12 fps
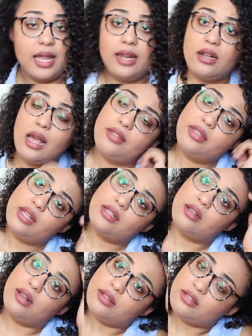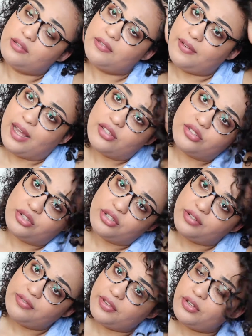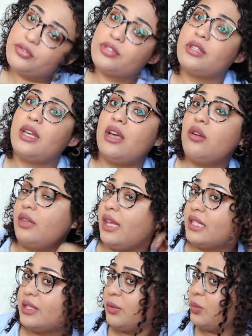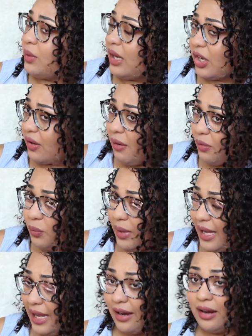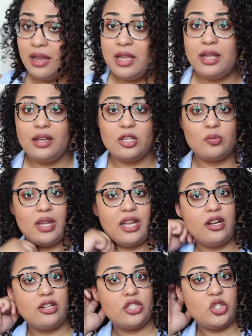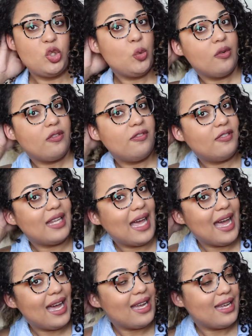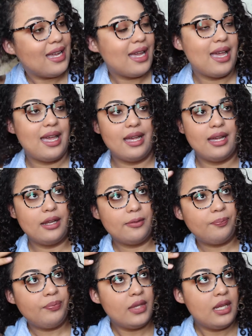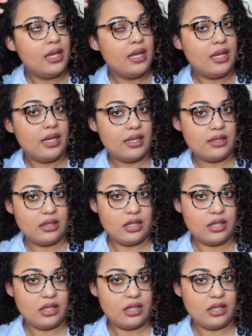and I think it's also faster to diffuse. I don't like to walk around with wet hair because my hair is super flat and it's